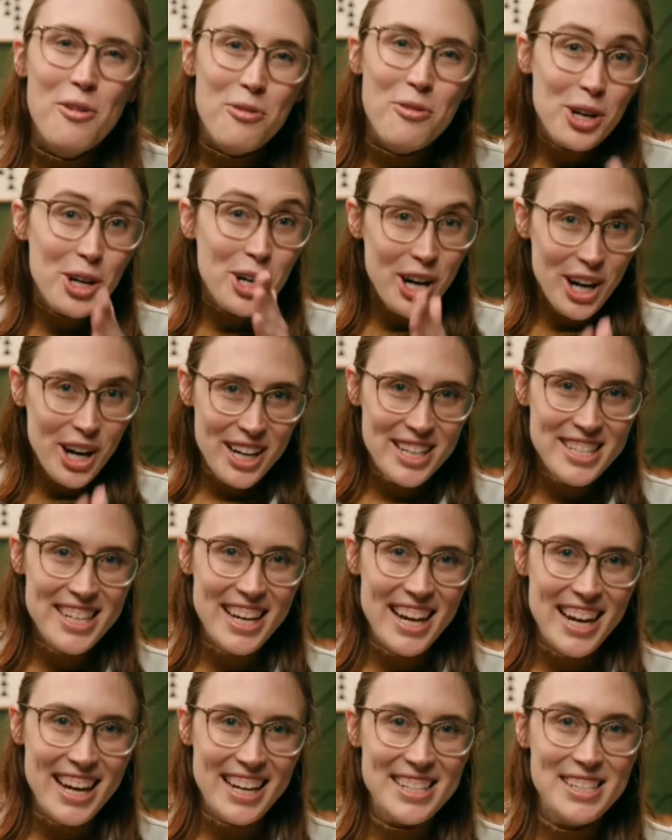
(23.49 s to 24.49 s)
For
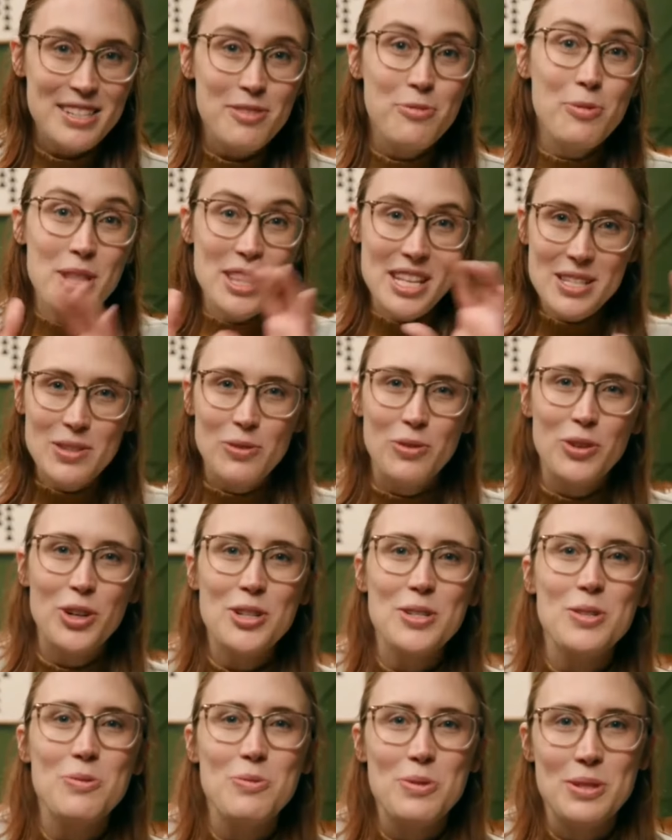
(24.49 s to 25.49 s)
context, when this
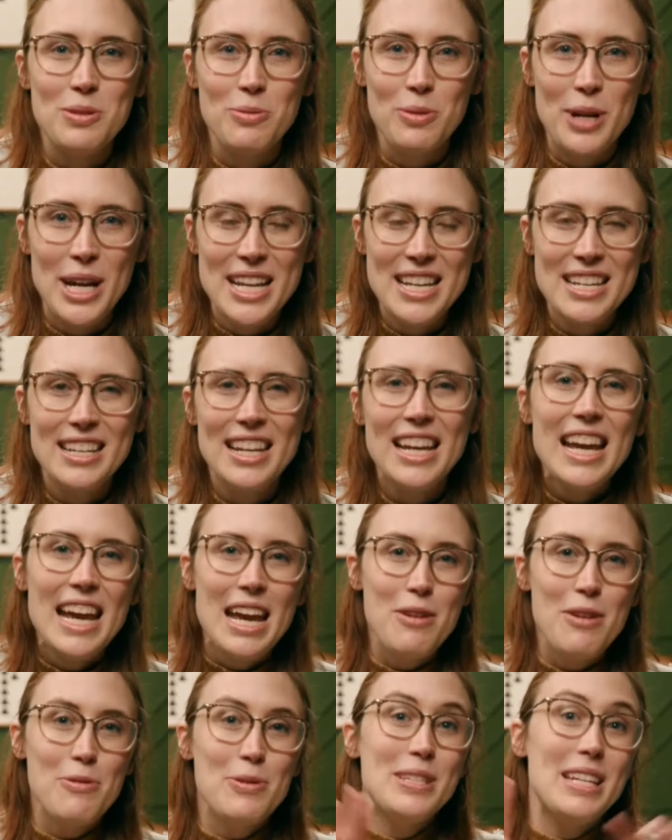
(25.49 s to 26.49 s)
verse was written,
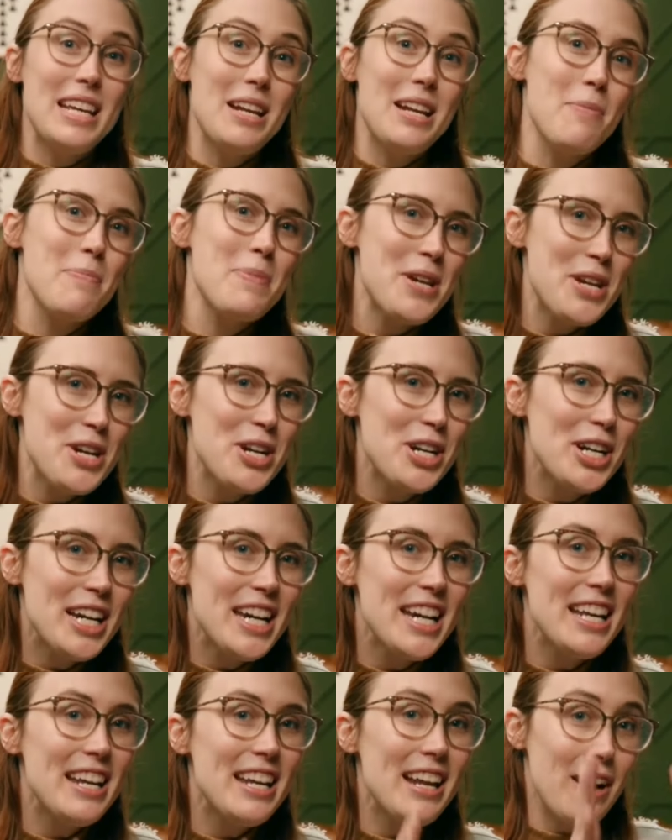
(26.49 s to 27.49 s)
it was in a
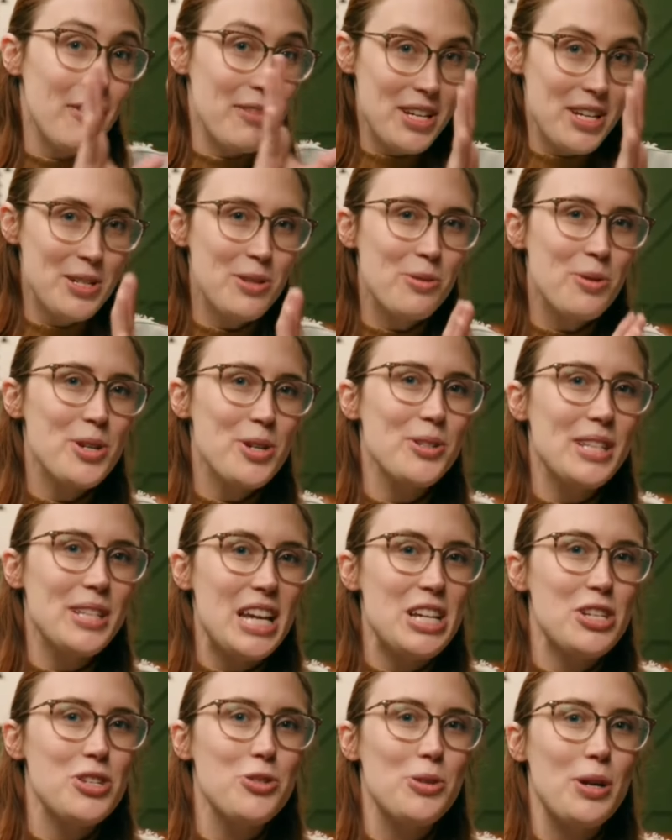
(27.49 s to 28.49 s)
period of
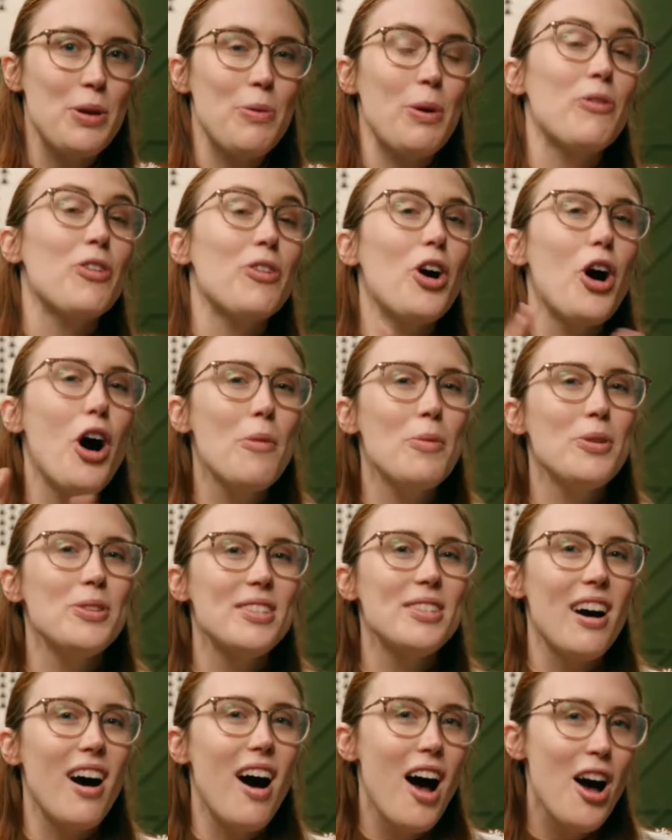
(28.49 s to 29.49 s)
Israel's history where for
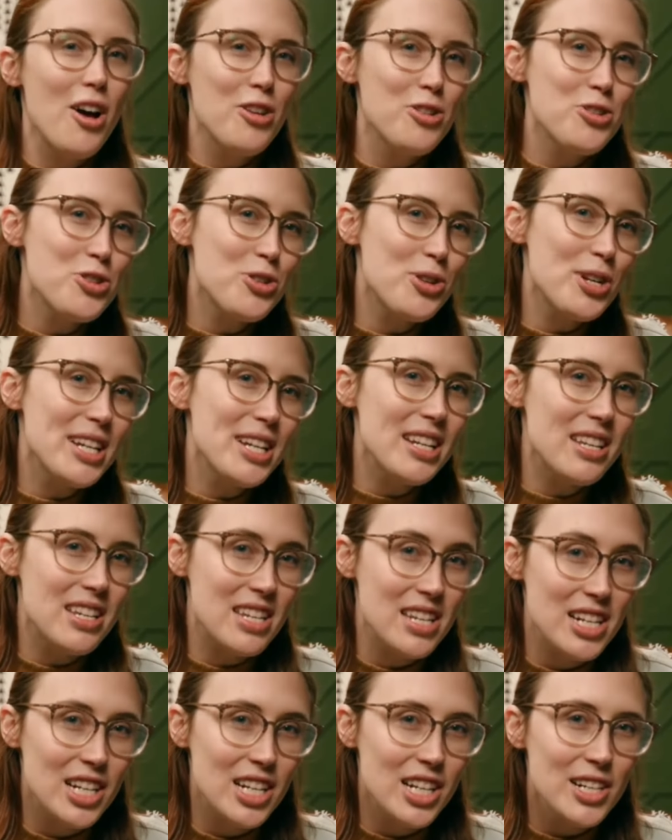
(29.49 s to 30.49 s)
almost 100
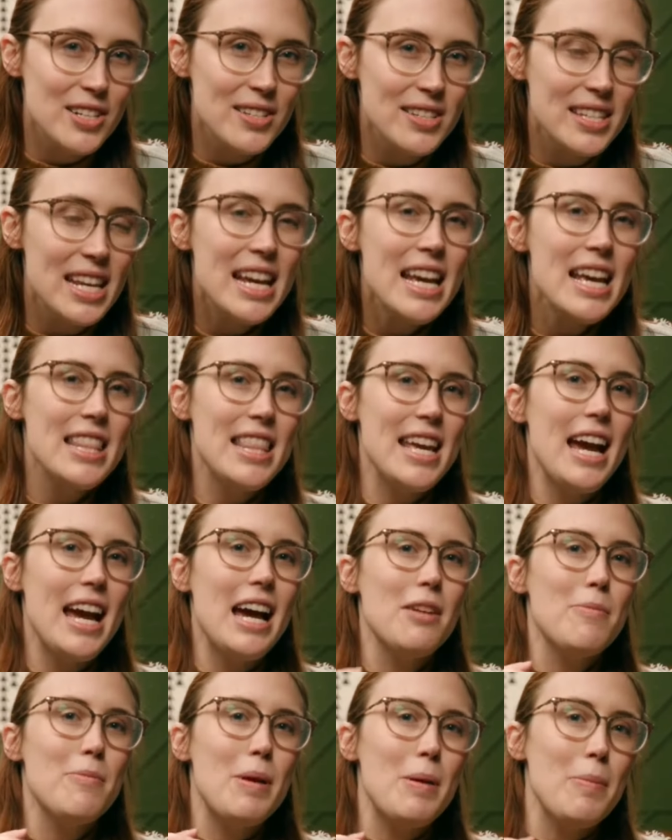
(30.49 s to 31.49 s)
years, they
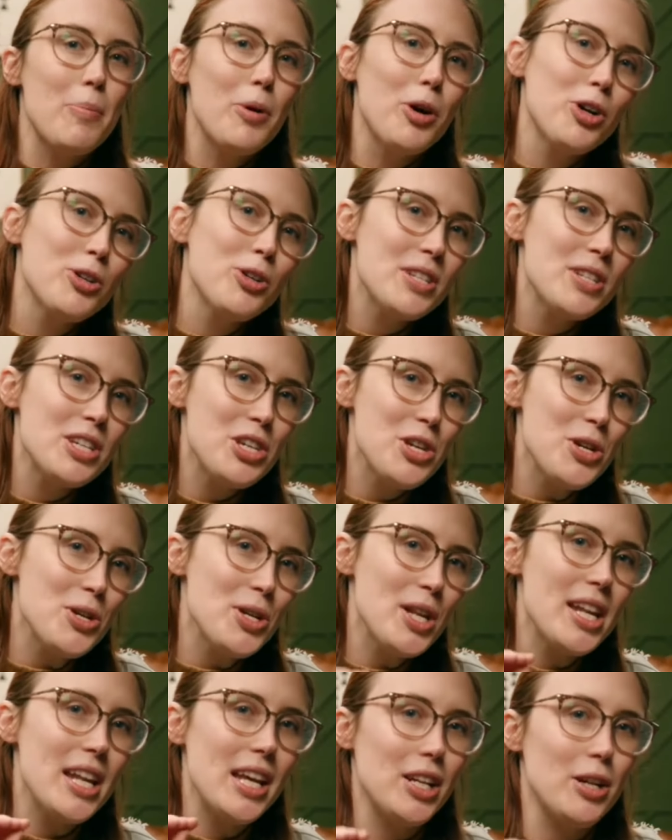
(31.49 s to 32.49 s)
had been
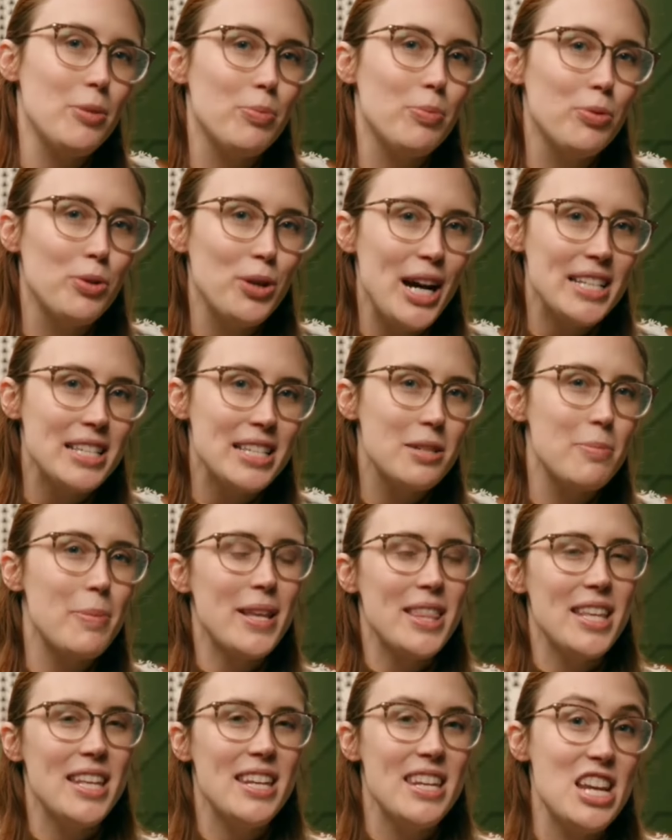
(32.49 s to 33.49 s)
persecuted and oppressed
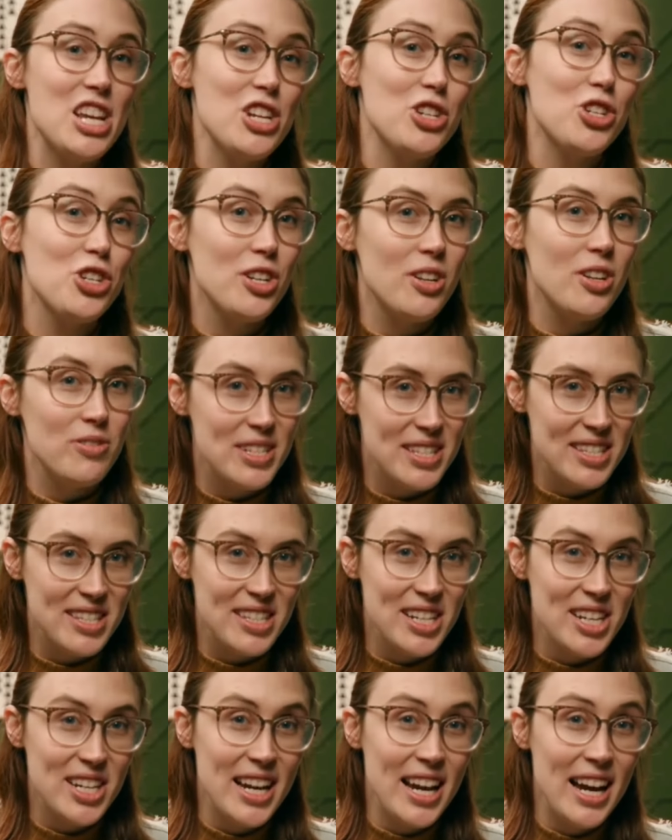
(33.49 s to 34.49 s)
by the nation of
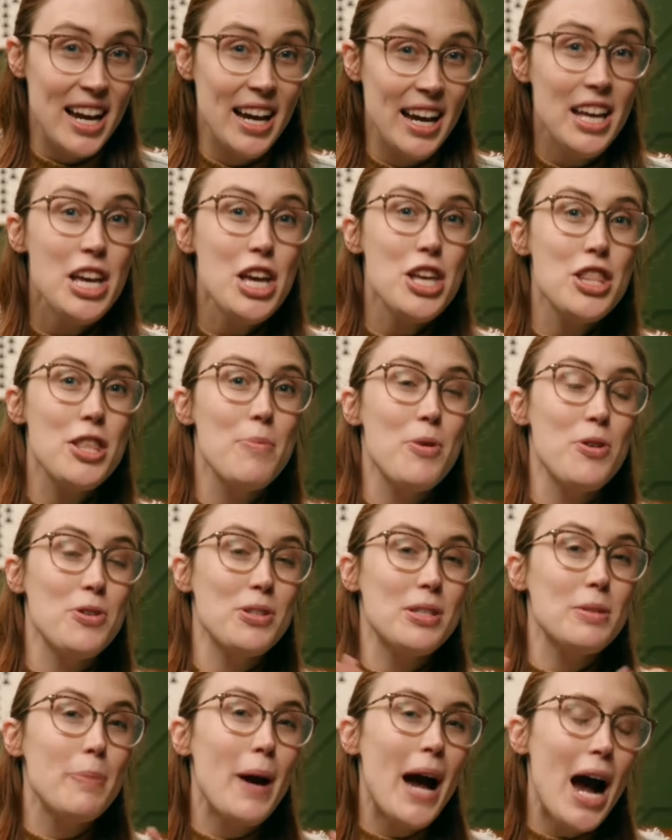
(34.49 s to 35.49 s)
Assyria, the
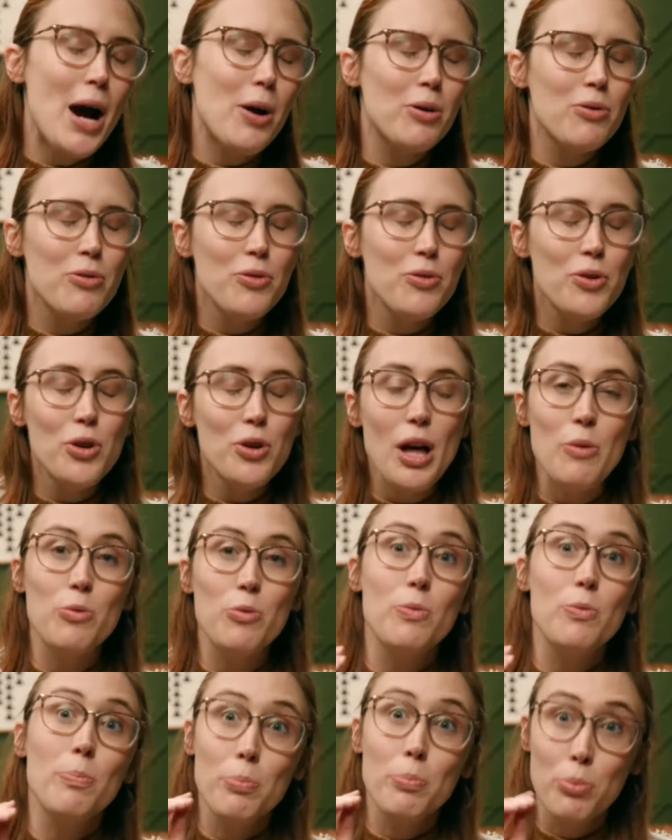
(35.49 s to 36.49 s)
most powerful
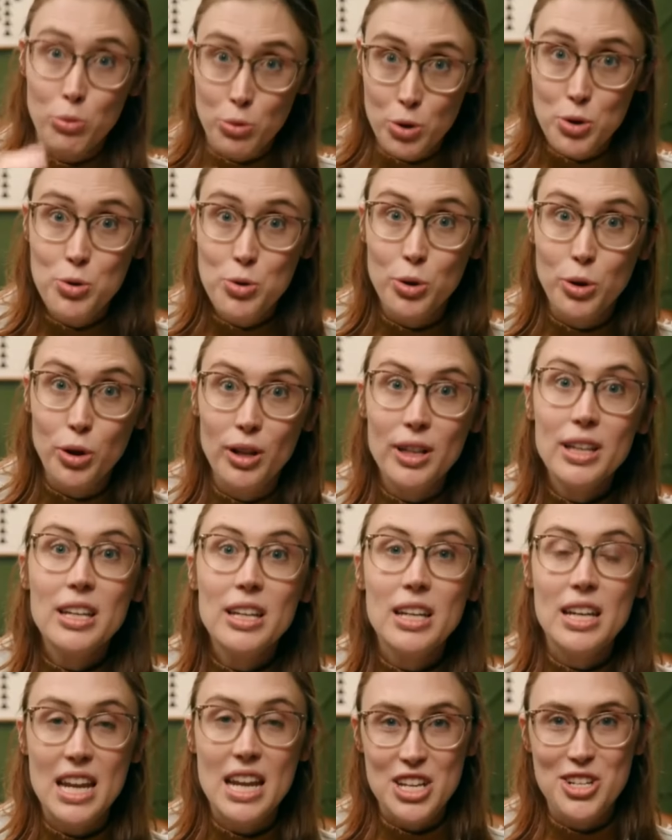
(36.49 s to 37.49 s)
and brutal
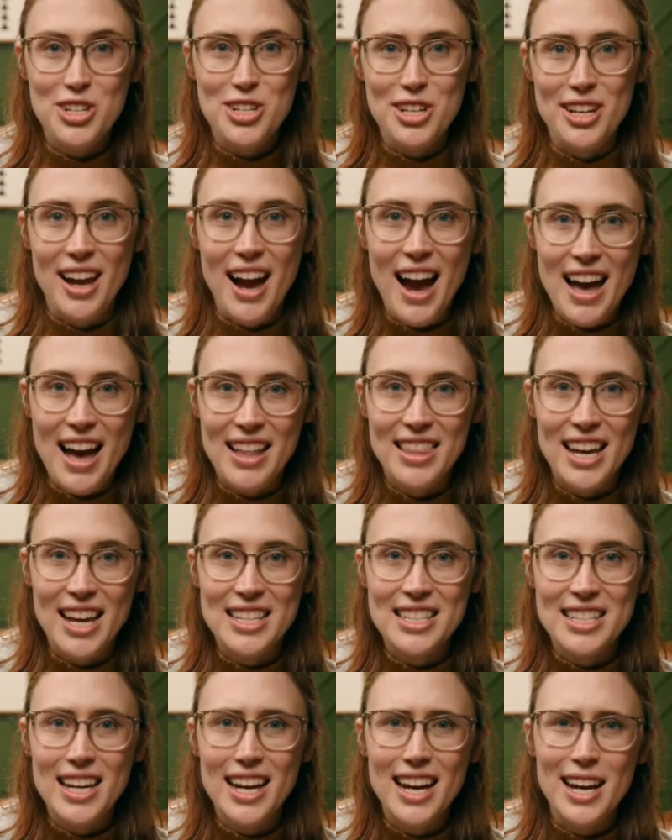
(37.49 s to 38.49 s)
nation at
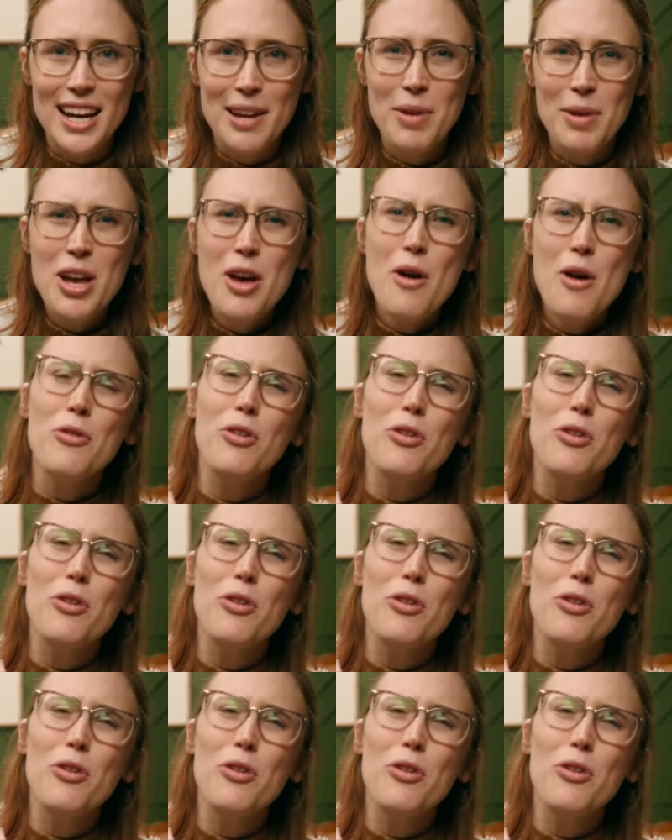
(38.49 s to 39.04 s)
that time.